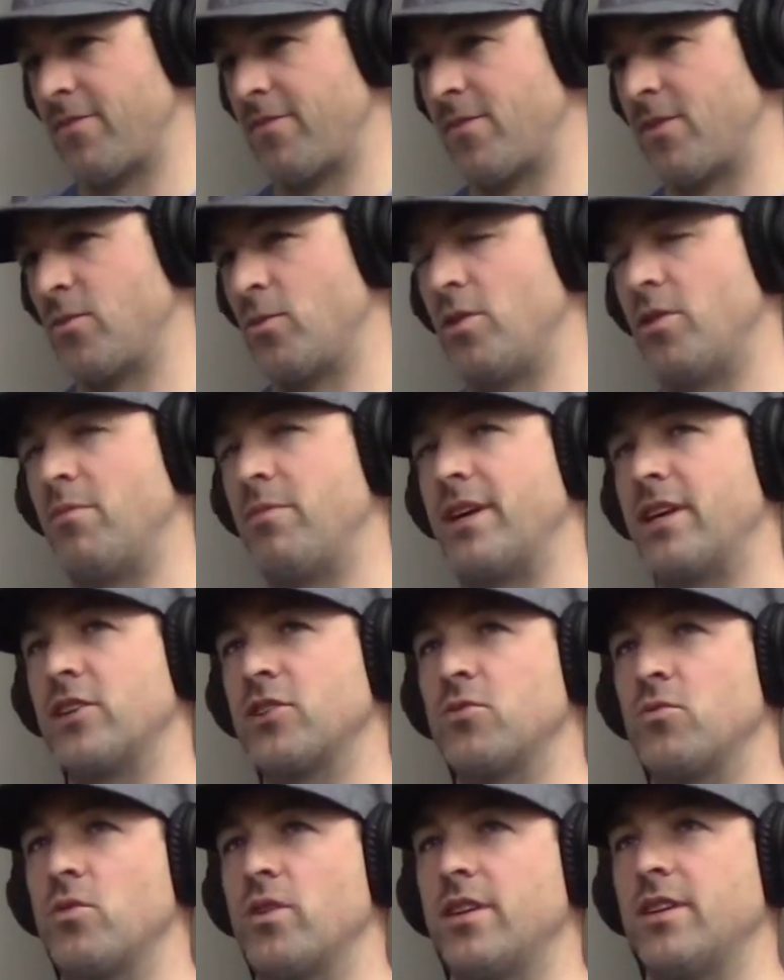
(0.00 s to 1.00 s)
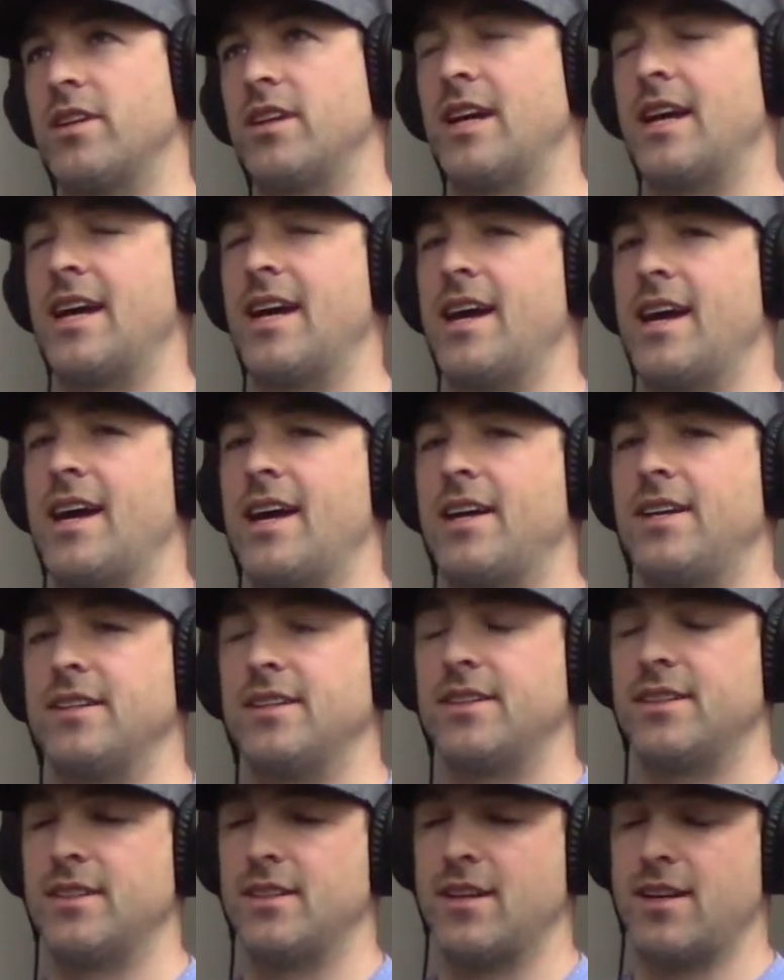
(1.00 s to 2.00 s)
Well, the biggest one I had,
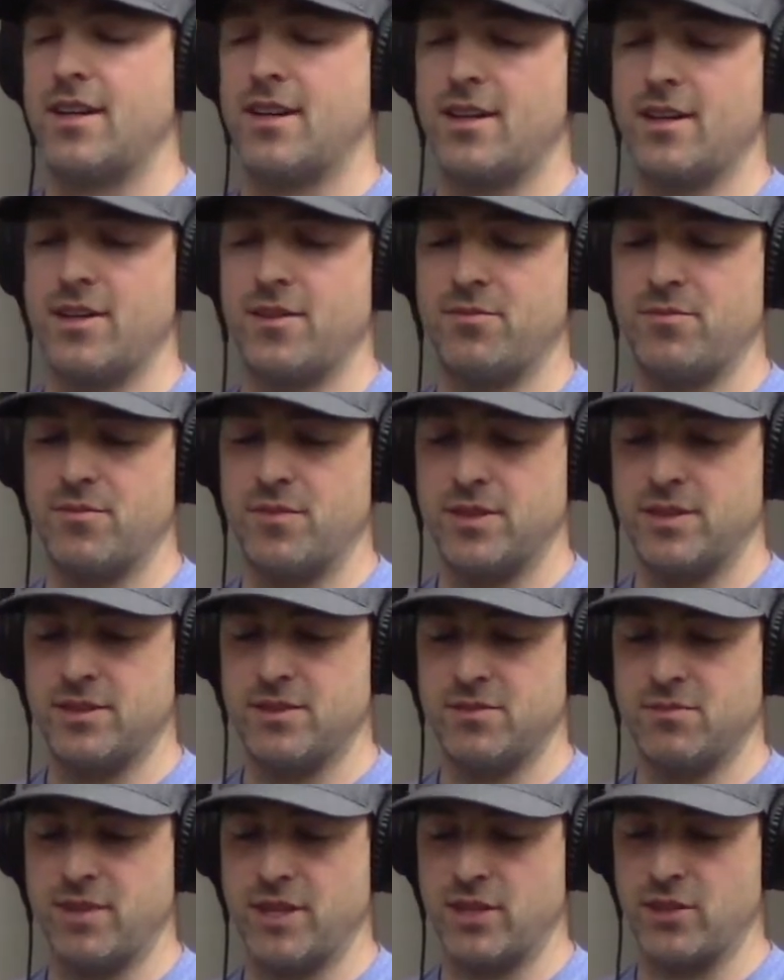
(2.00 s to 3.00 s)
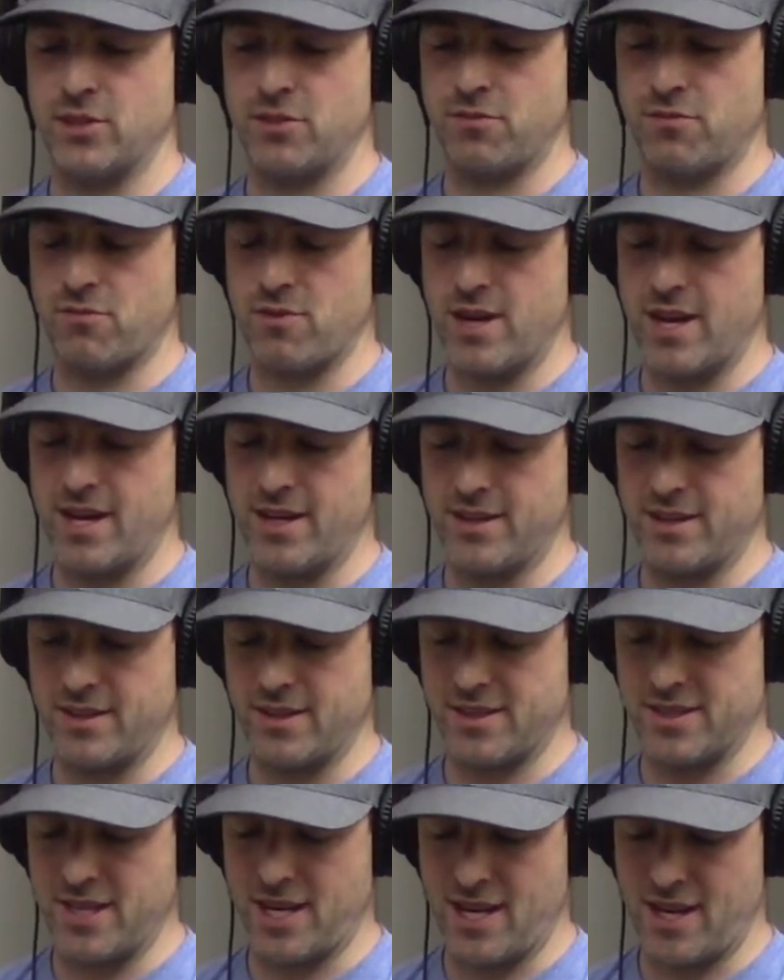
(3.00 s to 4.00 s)
my good friend at the
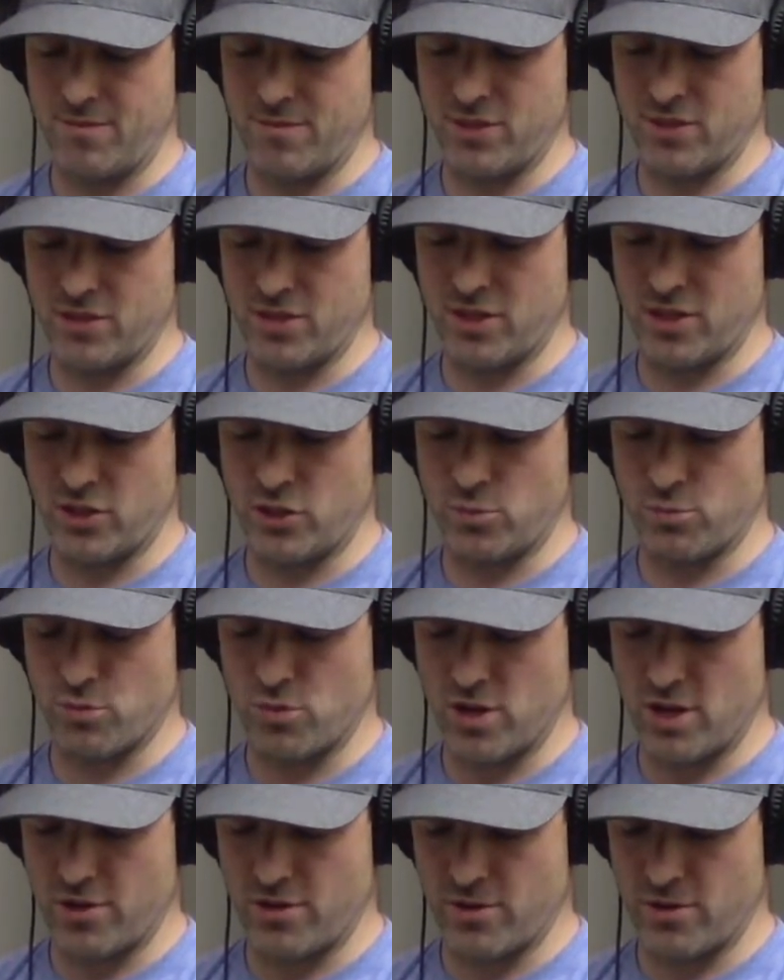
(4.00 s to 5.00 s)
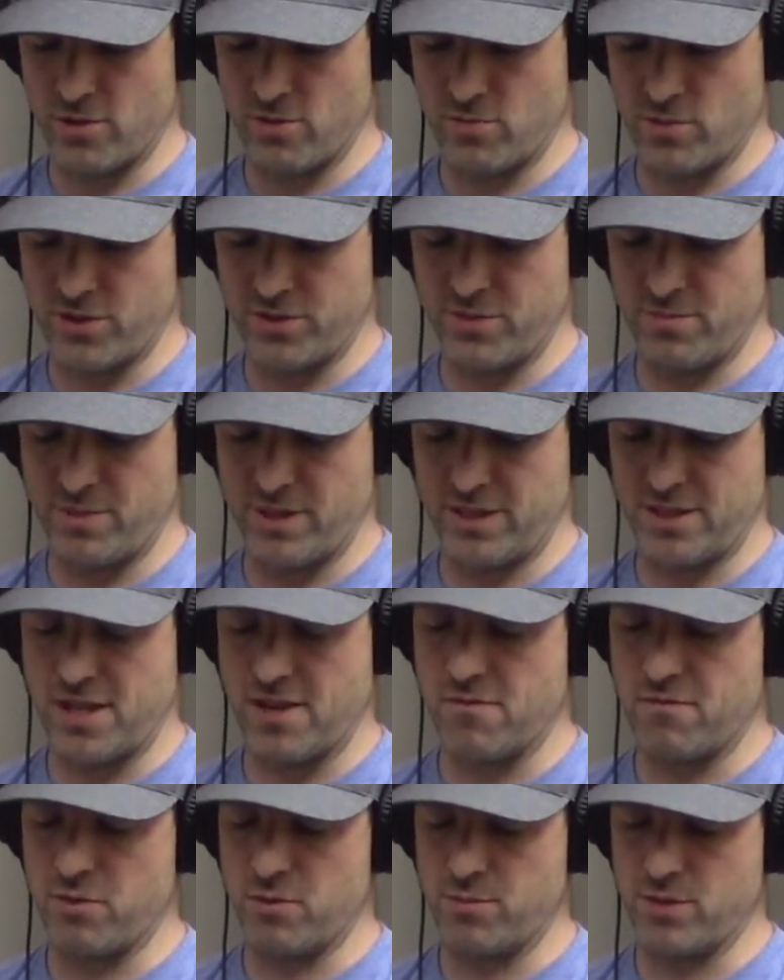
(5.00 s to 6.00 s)
time, his younger brother was a
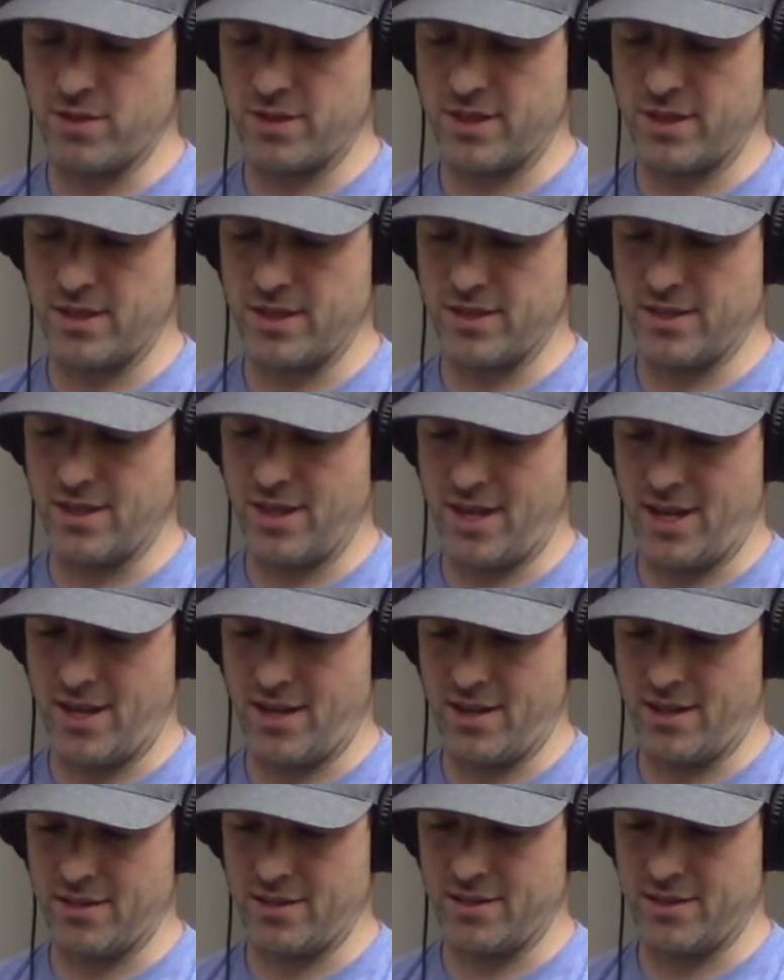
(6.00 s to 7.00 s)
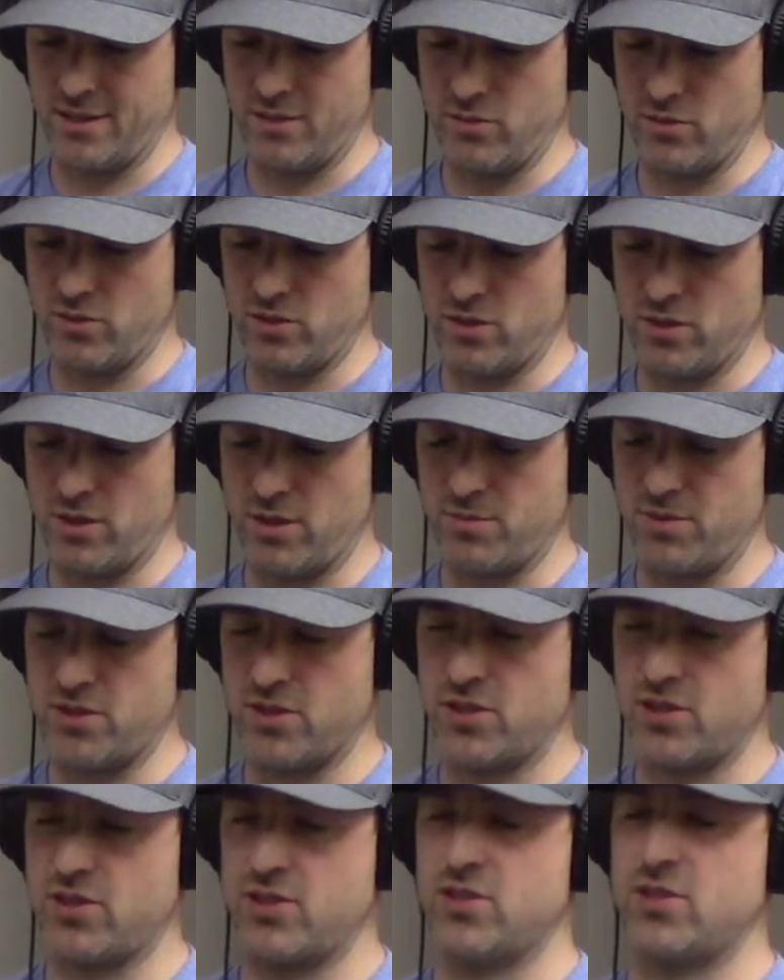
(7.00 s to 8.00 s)
big-time football kid, and he was
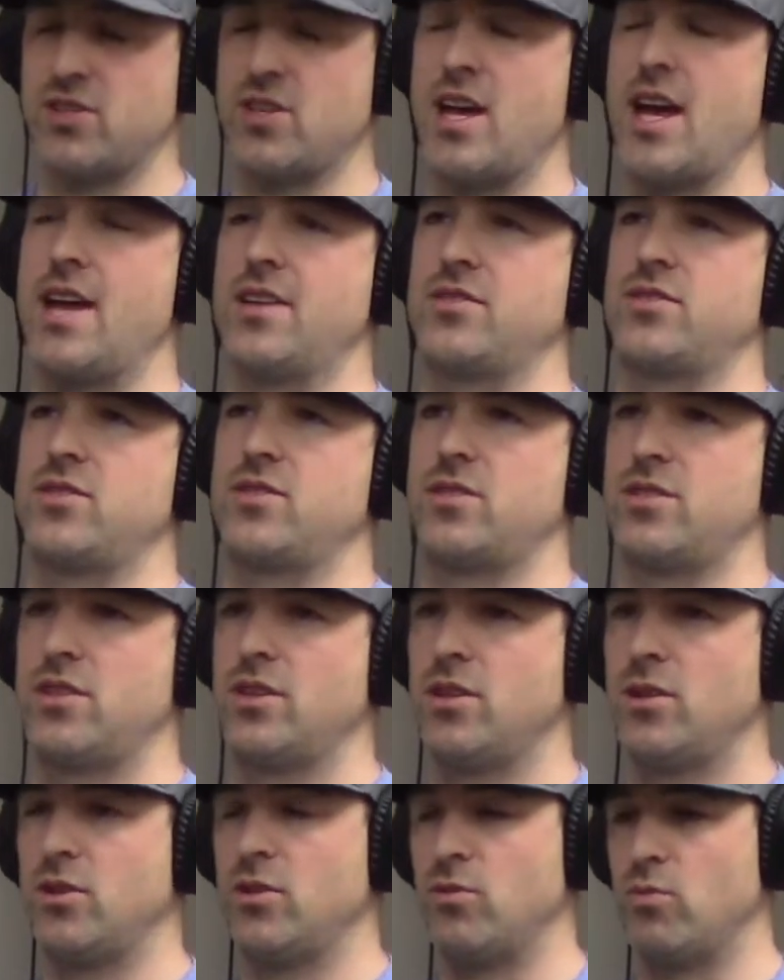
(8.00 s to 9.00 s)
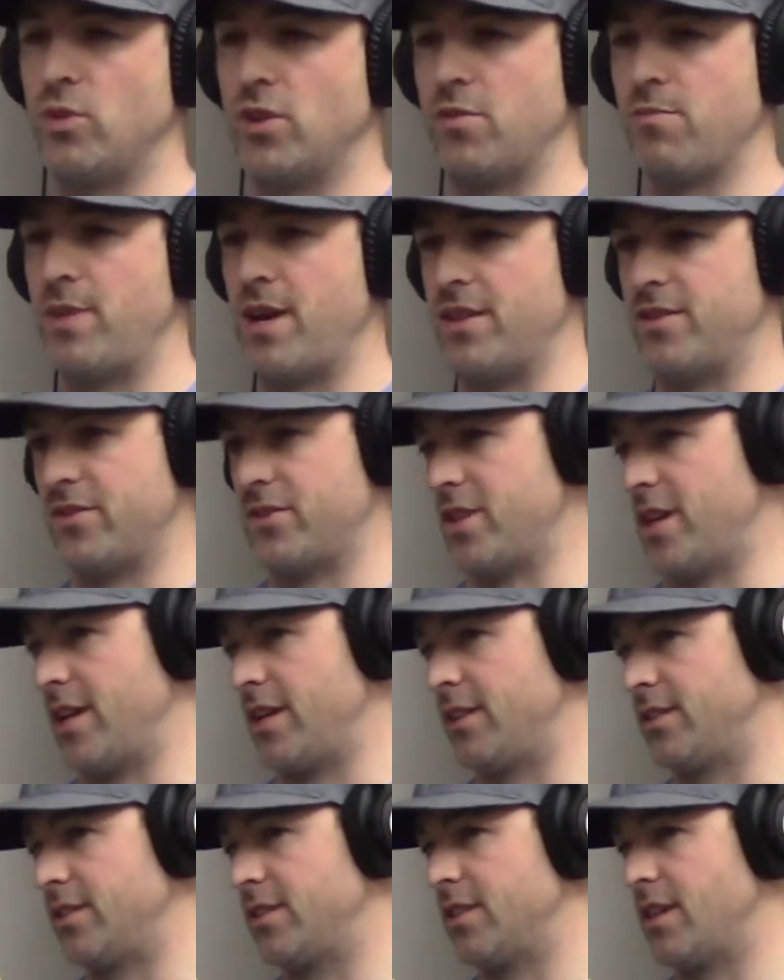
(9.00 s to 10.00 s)
obsessed with Penn
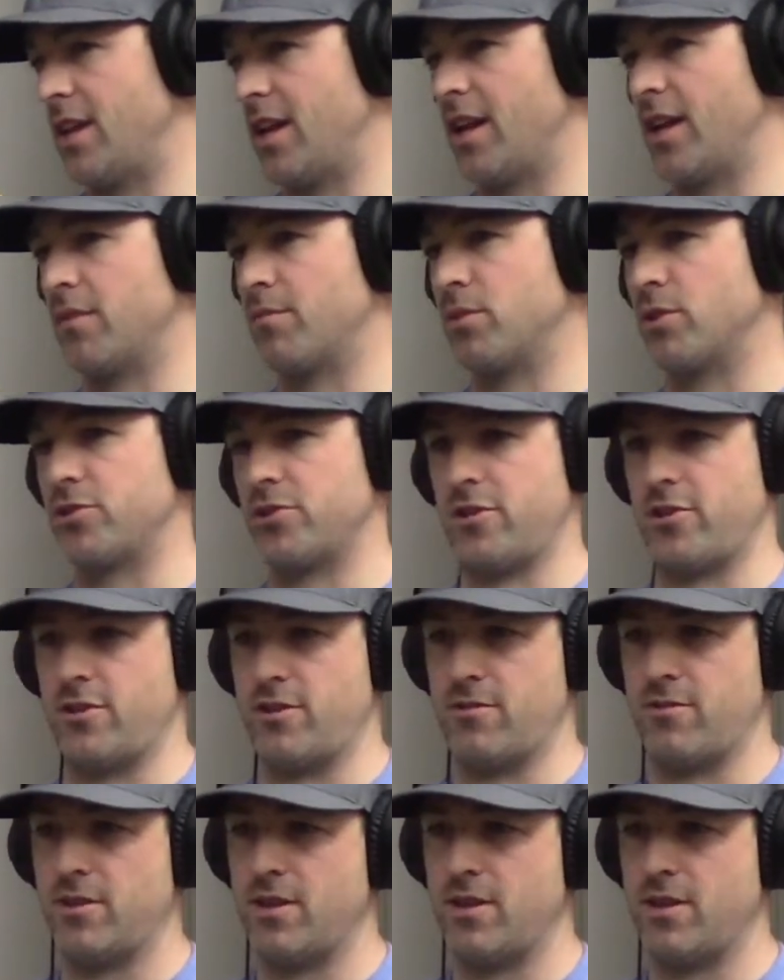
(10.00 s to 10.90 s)
State and Paterno.